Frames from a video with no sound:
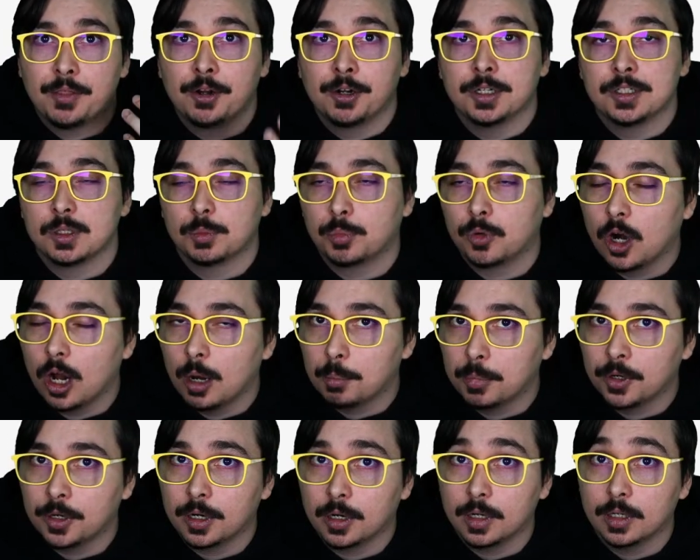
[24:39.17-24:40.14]
there is a
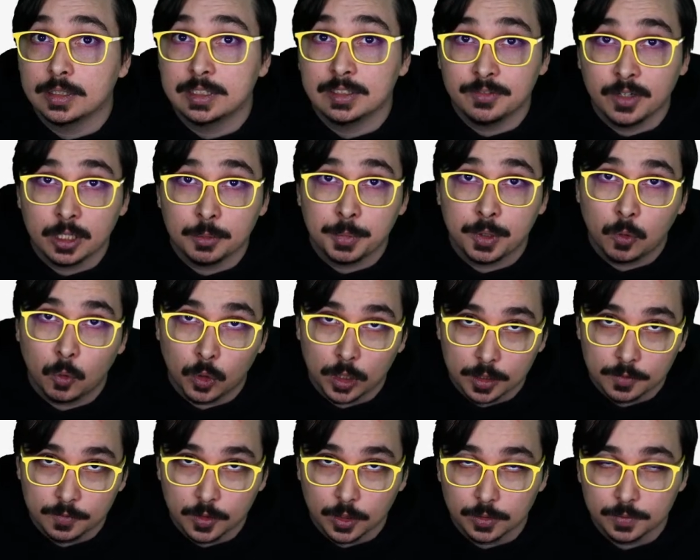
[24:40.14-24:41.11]
proper development
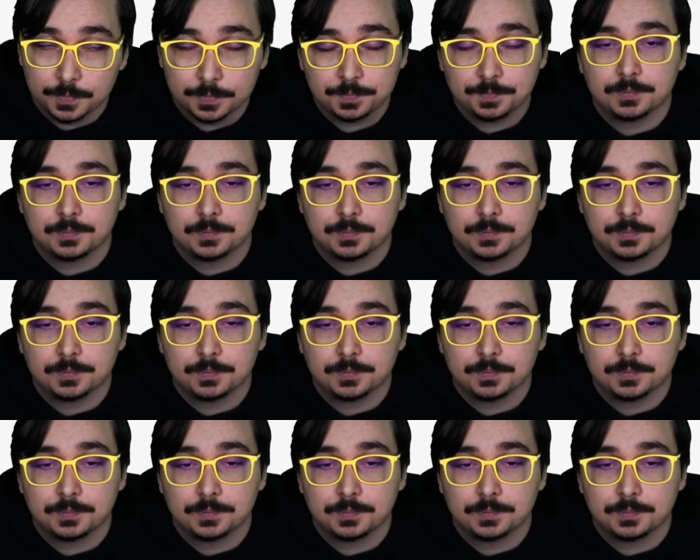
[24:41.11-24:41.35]
workflow.